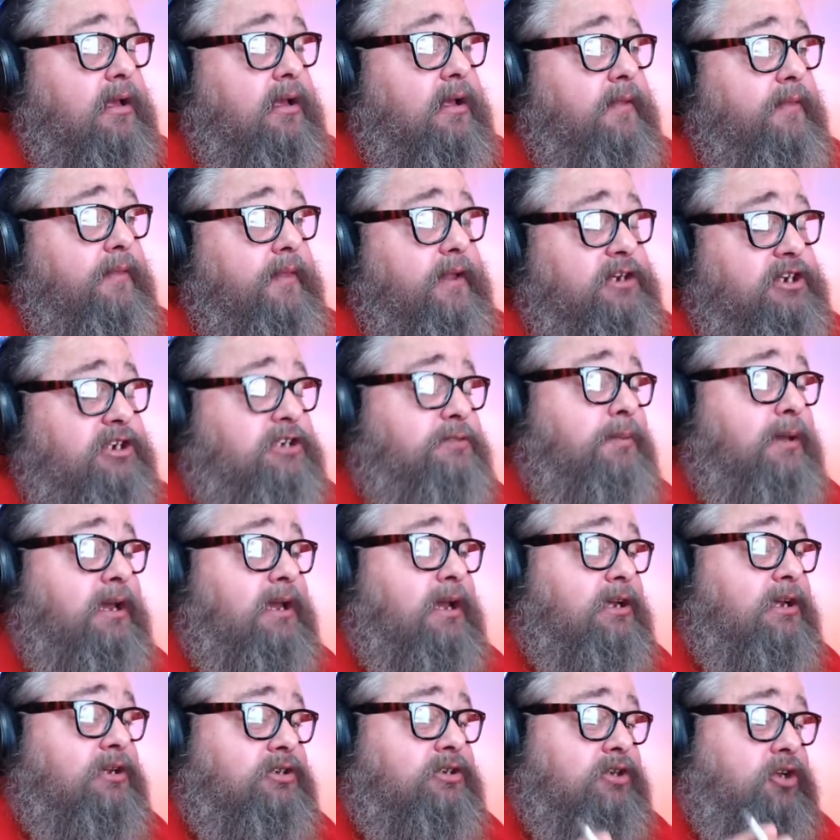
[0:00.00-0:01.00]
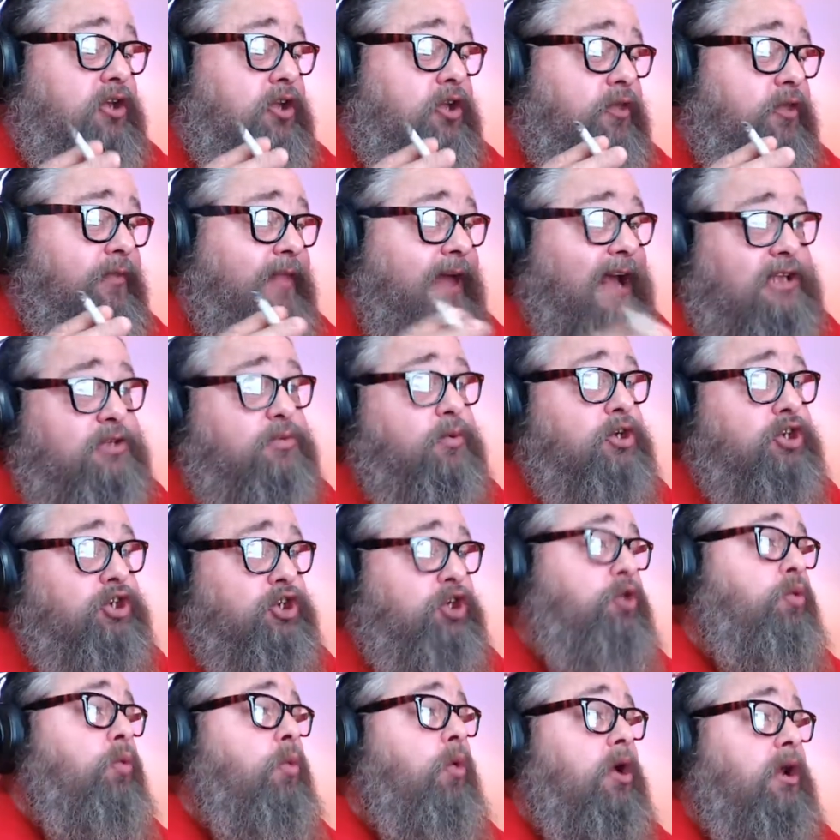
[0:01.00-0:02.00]
that just because that's what
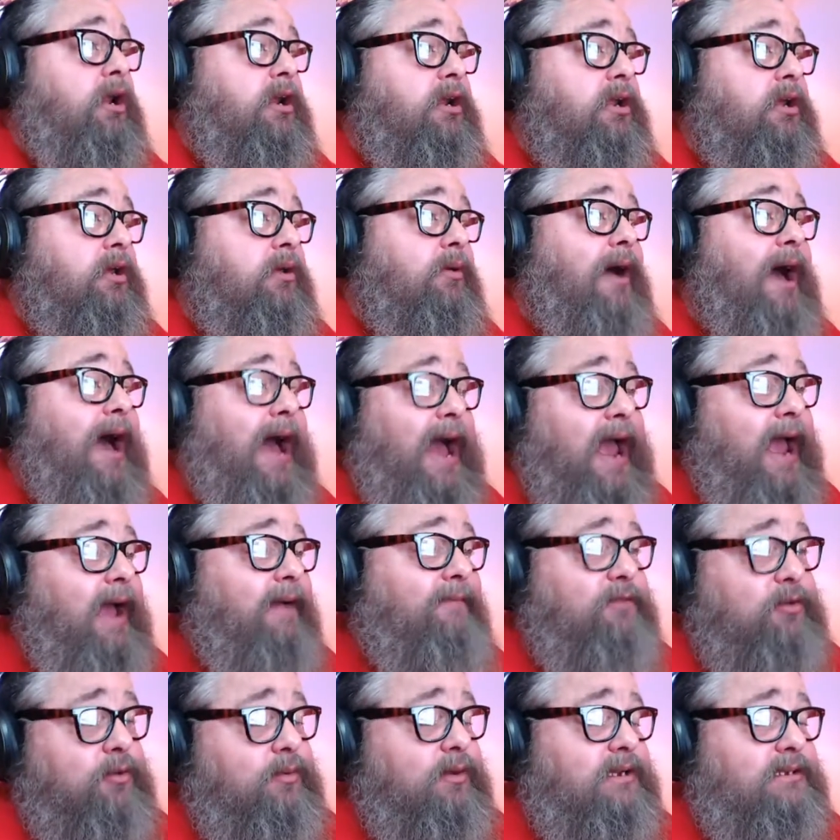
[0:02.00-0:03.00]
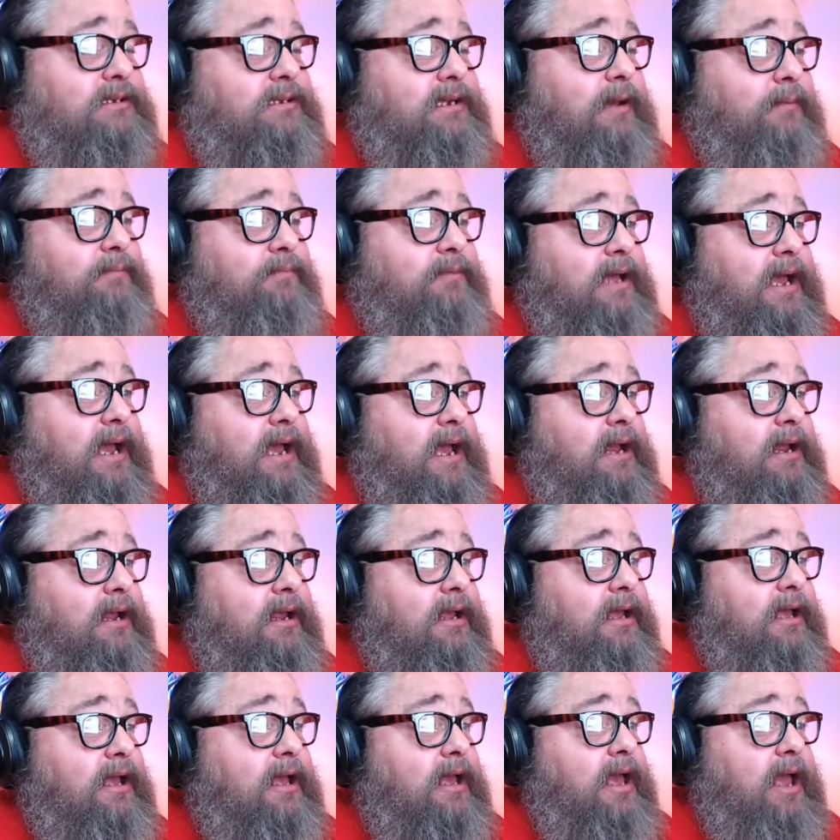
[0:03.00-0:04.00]
you want to do, I have to accept that
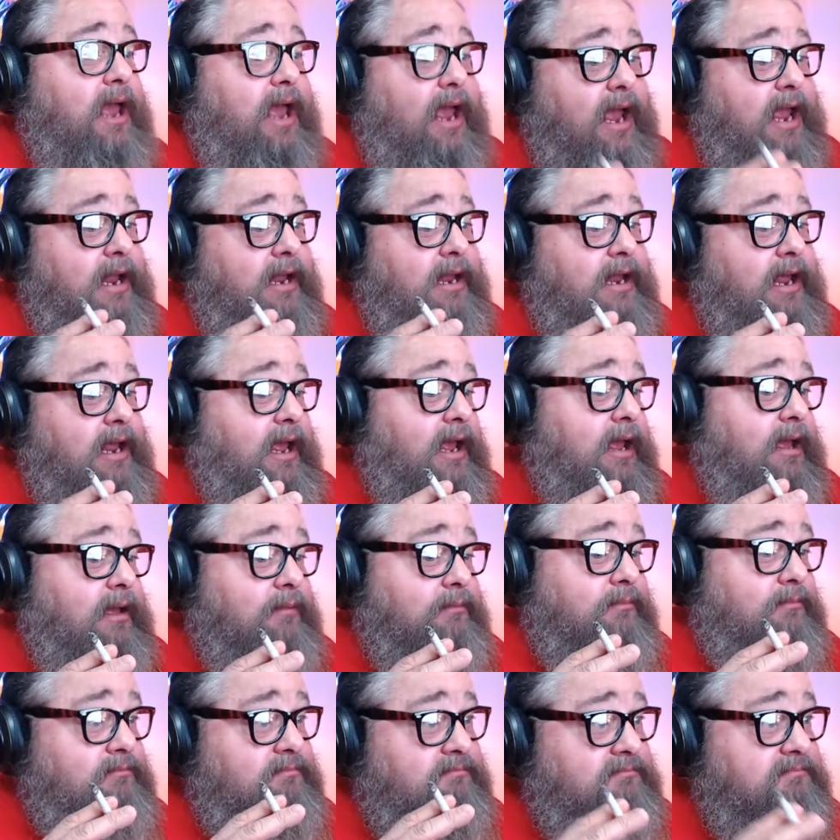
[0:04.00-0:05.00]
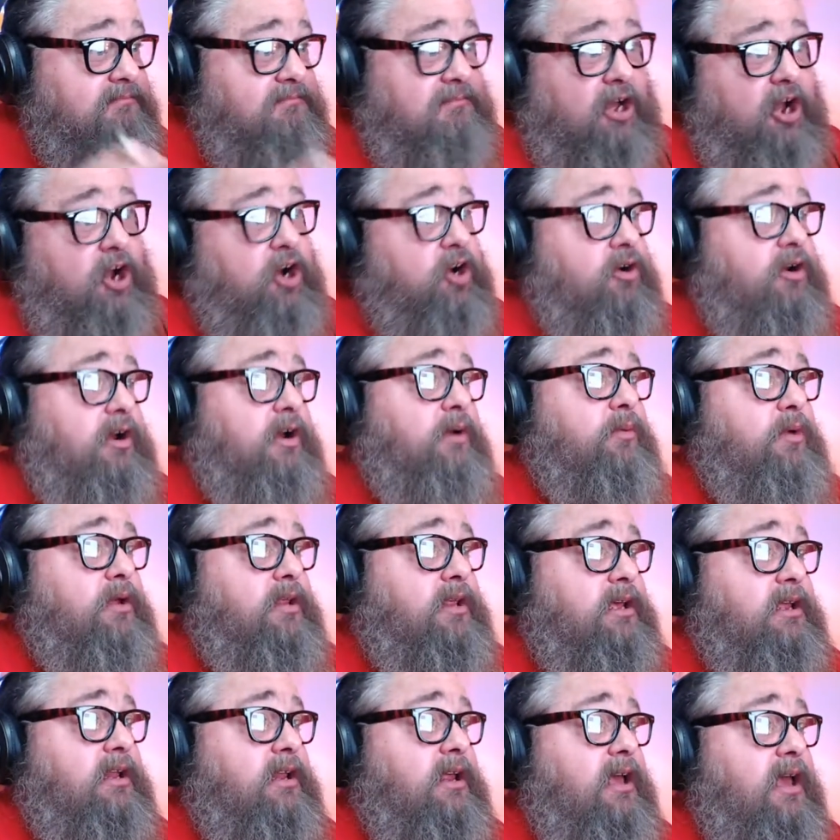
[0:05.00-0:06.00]
and then agree with
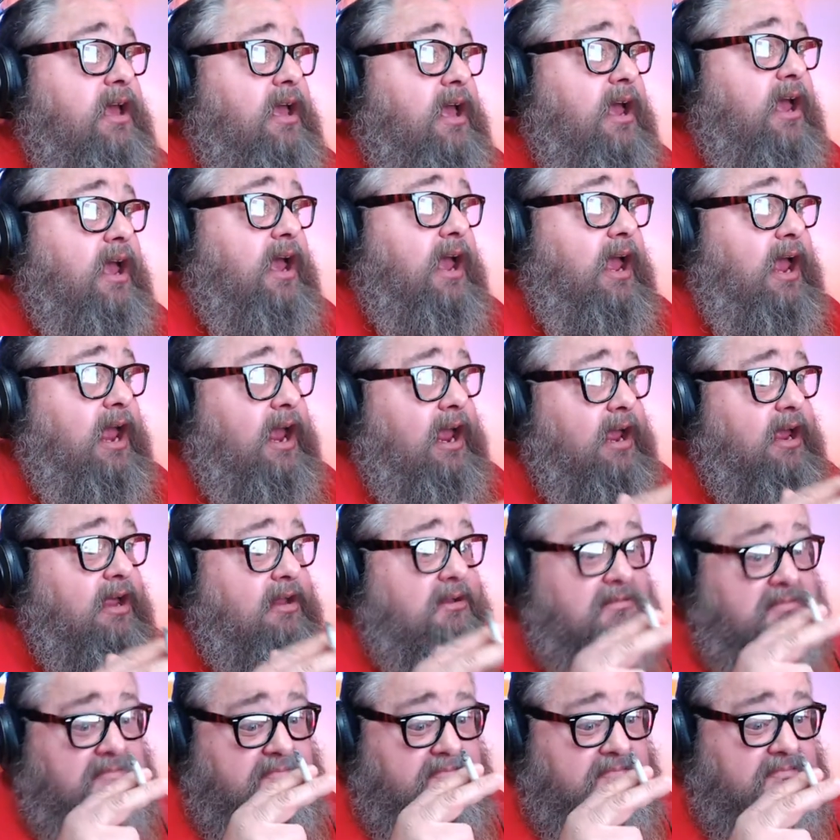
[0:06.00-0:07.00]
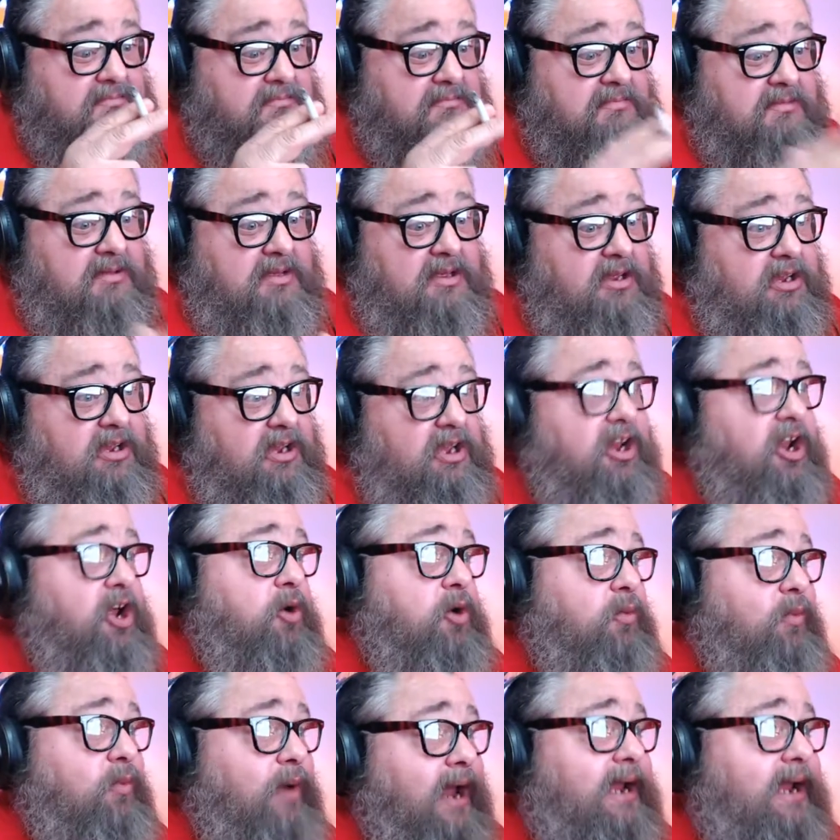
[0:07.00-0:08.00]
it and,
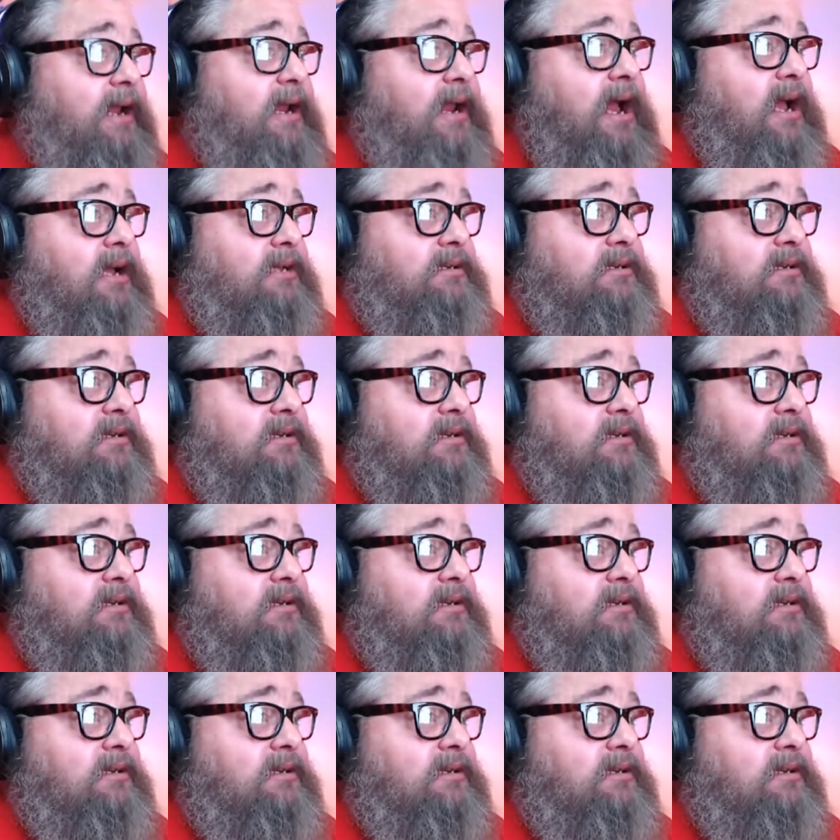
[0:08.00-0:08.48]
recognize